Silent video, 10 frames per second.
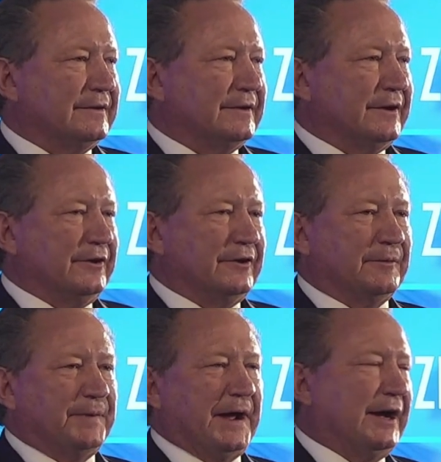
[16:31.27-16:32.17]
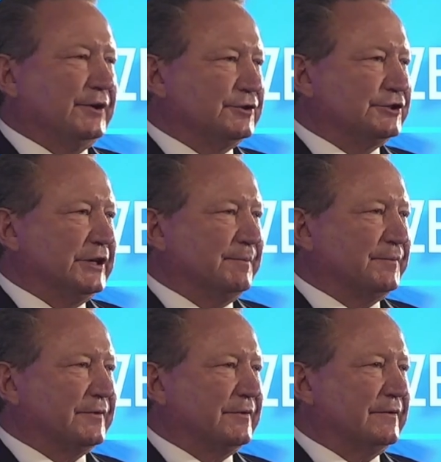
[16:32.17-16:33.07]
you can power your
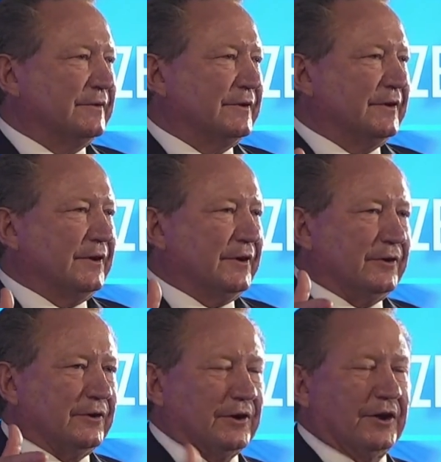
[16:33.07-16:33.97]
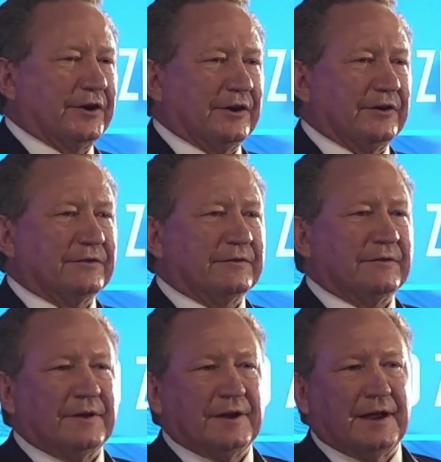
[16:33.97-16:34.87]
ships, your locos,
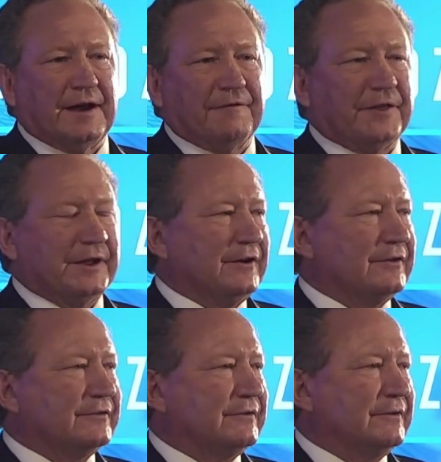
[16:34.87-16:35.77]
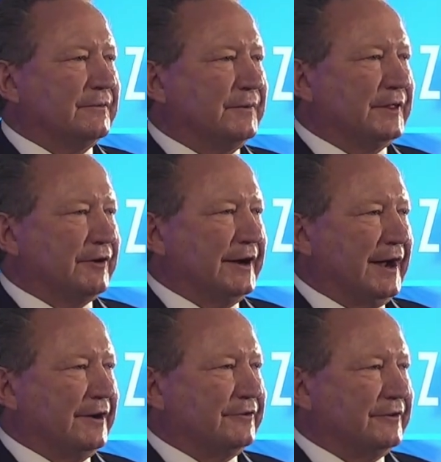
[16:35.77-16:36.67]
everything else with green
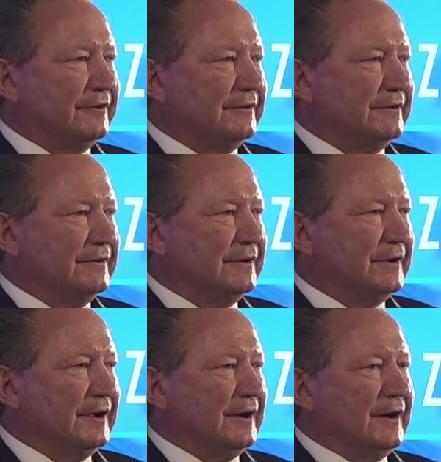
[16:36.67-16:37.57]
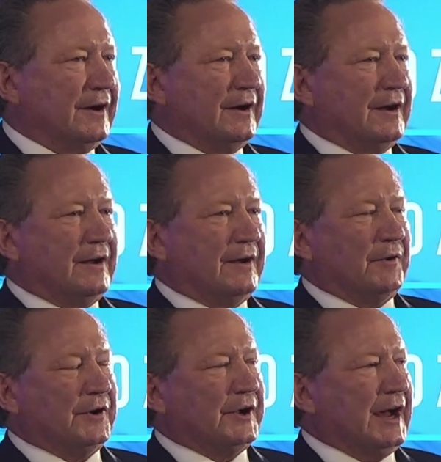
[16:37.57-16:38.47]
hydrogen.
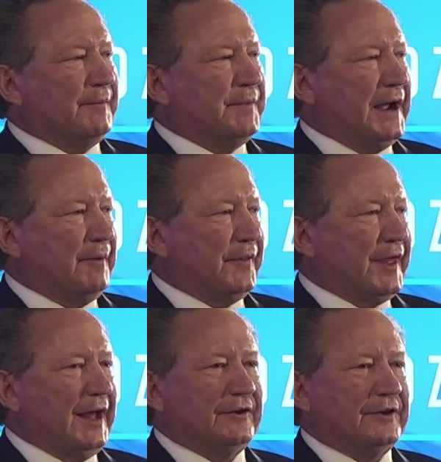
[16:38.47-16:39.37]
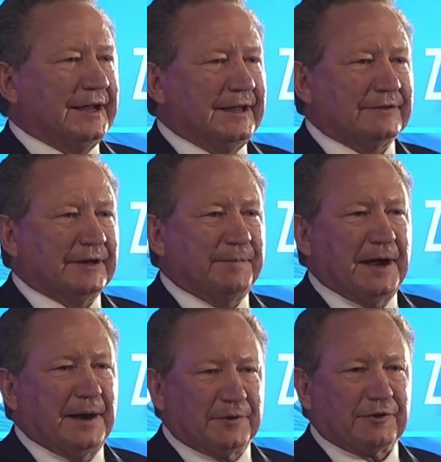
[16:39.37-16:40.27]
What you can't power with that, you can easily
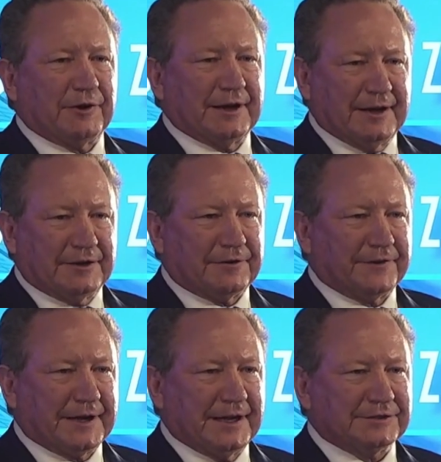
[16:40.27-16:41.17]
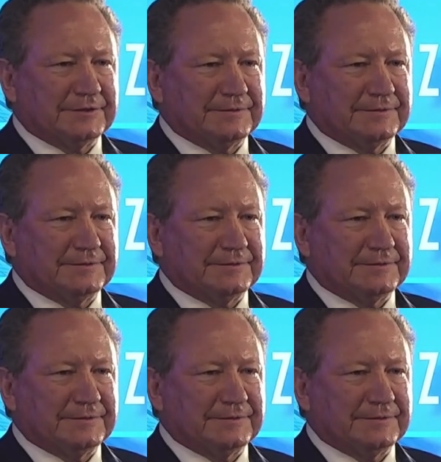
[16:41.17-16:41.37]
power with green electrification.